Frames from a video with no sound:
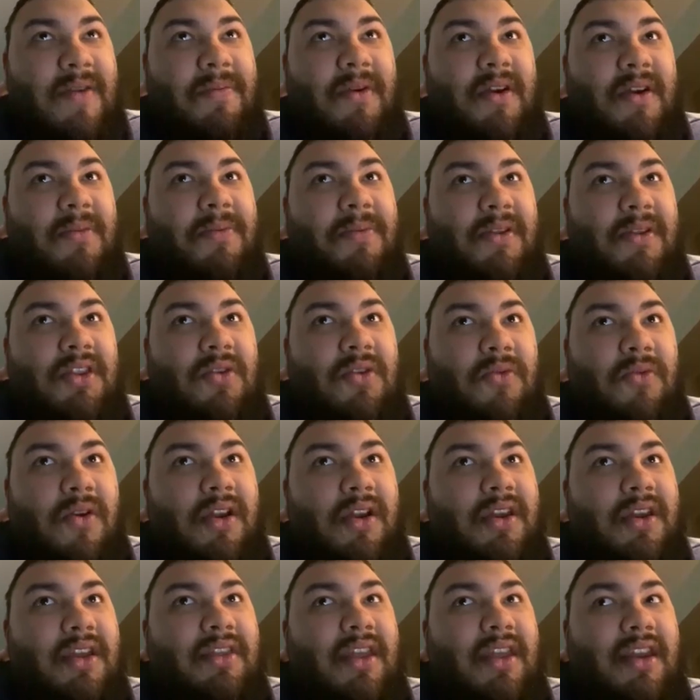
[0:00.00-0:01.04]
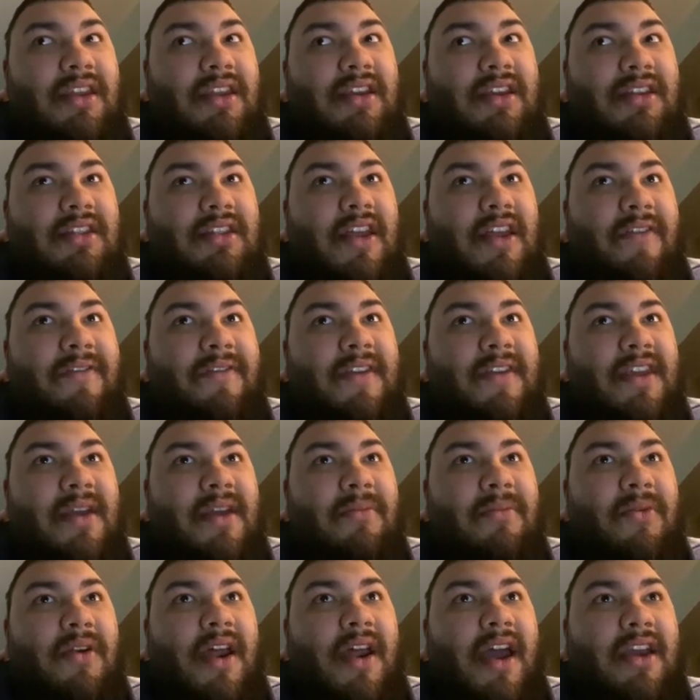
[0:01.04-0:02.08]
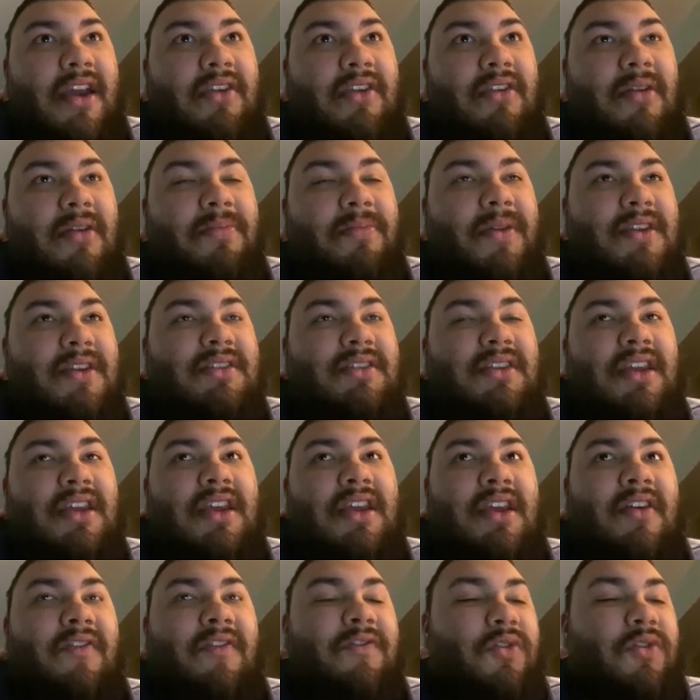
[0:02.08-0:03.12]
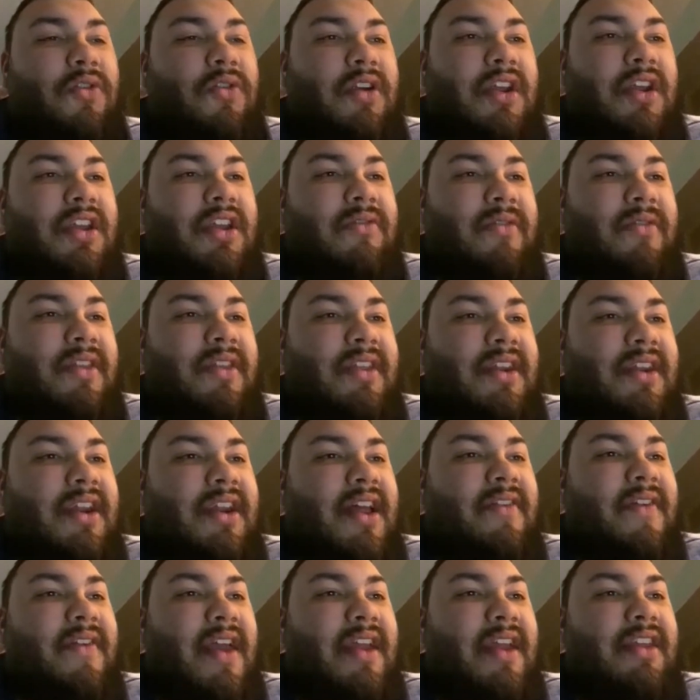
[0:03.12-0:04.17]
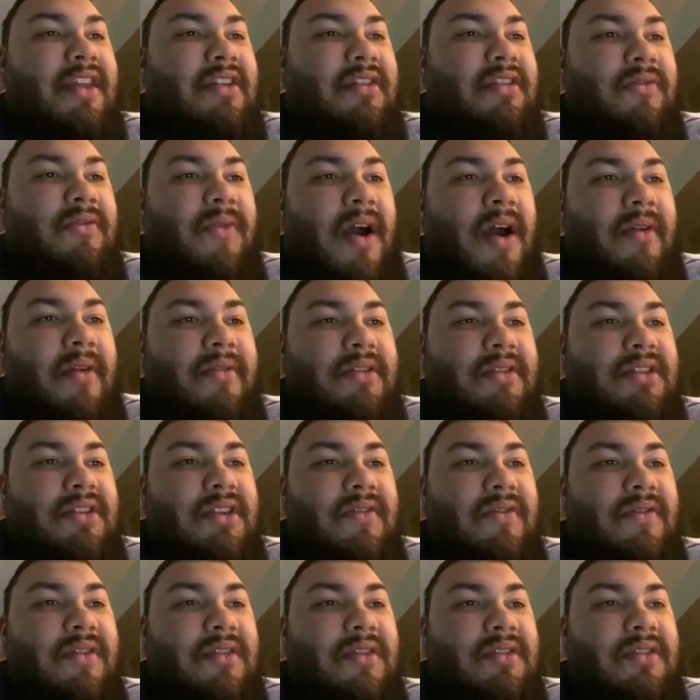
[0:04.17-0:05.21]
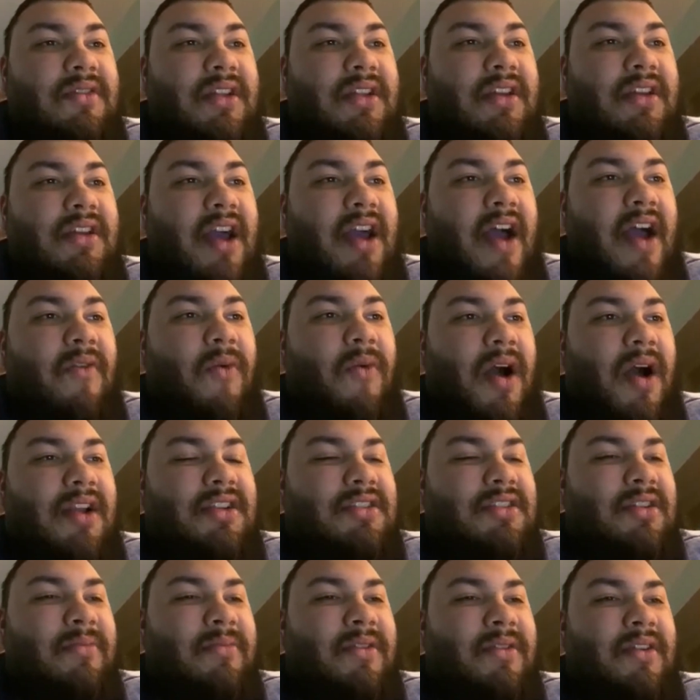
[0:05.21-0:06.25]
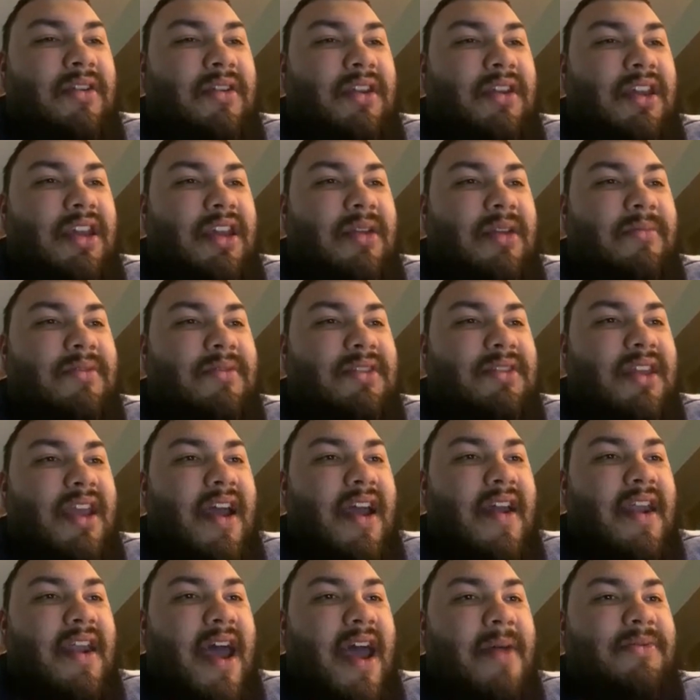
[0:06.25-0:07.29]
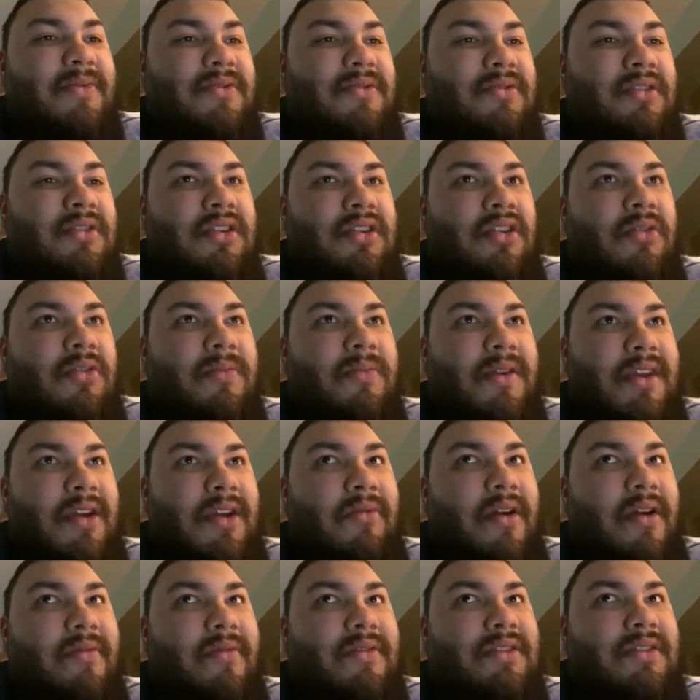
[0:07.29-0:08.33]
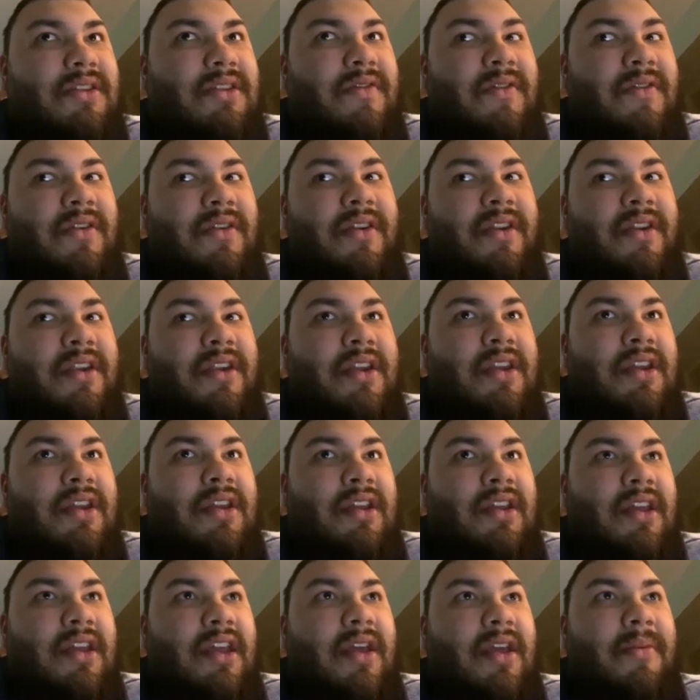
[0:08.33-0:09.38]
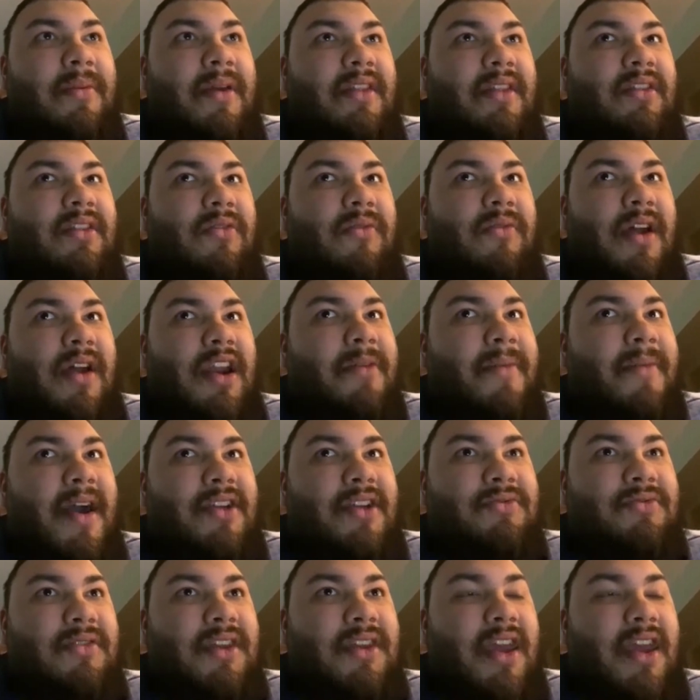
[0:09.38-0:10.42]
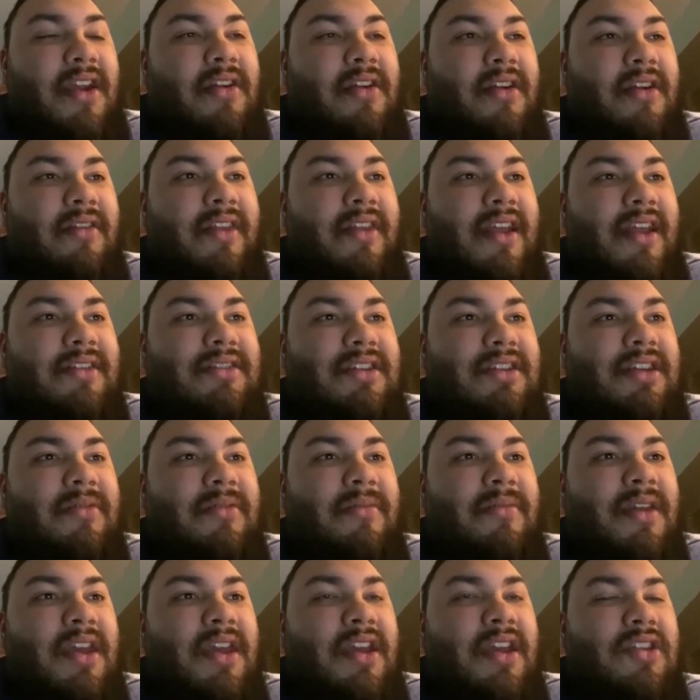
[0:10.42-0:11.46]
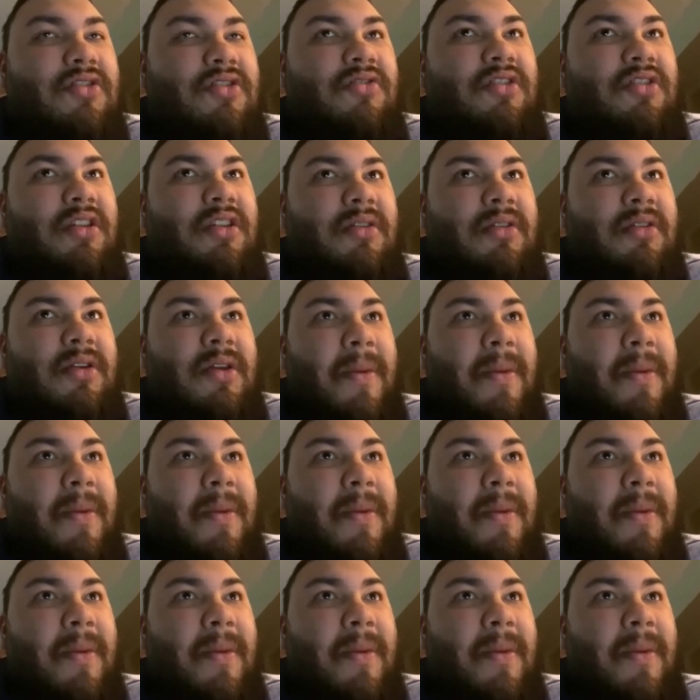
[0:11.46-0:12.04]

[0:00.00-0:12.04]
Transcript: could put the work in, then he could definitely get more accurate. Plus, Florida, he really didn't have any good wide receivers. Like I watched some games, they had absolutely nobody at wide receiver. Him and the running backs were carrying that team. You could